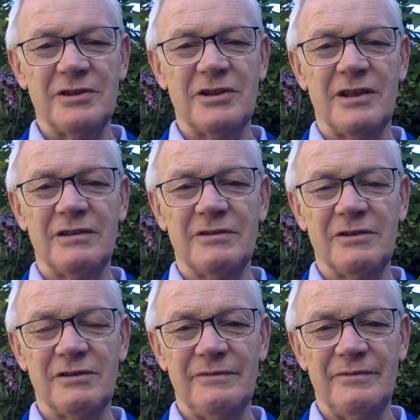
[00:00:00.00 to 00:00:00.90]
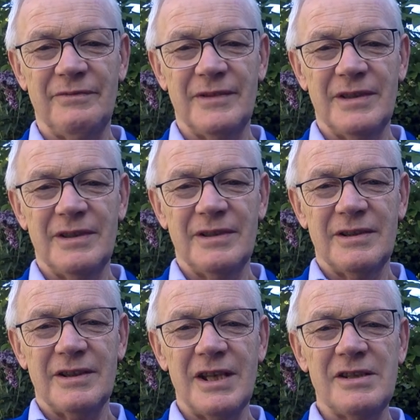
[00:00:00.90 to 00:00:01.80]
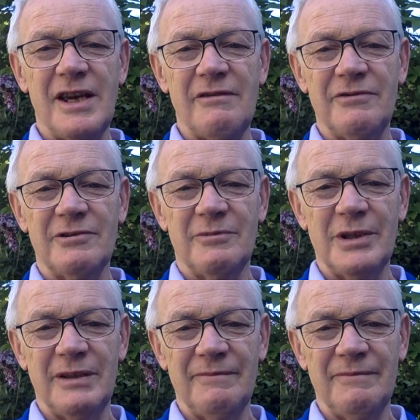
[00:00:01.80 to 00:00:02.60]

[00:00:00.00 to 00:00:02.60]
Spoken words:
a challenge, is there for me.